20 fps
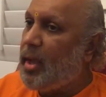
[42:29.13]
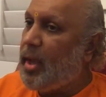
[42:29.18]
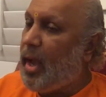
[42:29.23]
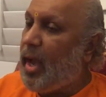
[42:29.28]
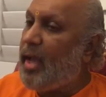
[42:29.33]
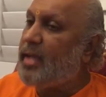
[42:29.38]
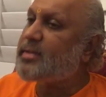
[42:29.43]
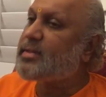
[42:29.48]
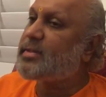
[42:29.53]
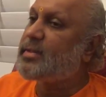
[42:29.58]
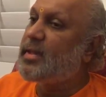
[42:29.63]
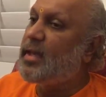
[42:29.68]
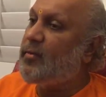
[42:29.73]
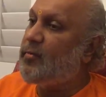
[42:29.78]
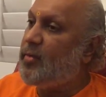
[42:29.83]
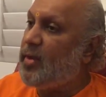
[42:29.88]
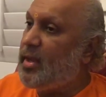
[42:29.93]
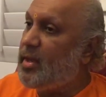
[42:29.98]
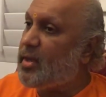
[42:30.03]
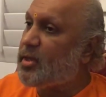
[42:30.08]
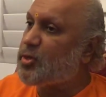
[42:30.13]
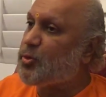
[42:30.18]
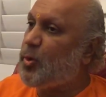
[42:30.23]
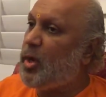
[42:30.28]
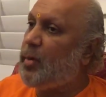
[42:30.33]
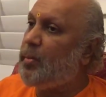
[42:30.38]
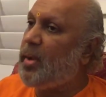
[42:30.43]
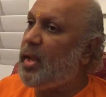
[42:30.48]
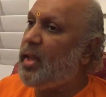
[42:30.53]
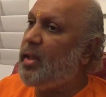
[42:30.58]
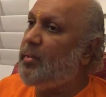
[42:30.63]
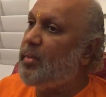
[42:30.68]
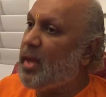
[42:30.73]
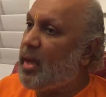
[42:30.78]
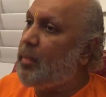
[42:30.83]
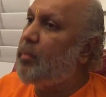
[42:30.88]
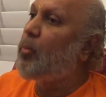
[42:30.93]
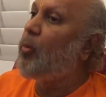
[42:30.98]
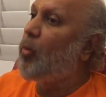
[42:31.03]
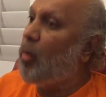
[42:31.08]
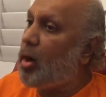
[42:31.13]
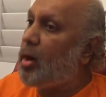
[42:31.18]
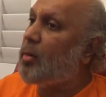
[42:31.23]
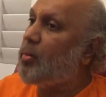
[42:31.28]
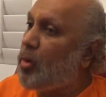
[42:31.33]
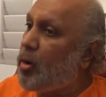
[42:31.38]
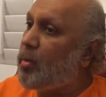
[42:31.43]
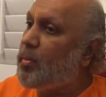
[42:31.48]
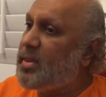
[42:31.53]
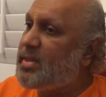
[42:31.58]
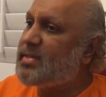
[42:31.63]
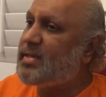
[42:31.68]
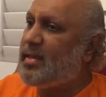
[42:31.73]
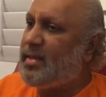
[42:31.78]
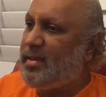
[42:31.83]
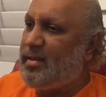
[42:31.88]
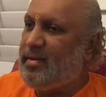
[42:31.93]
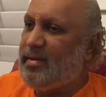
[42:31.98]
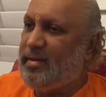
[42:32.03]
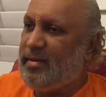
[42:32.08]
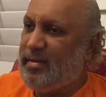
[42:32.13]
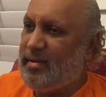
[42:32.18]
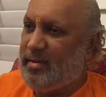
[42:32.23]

As years went by, he became more and more busy.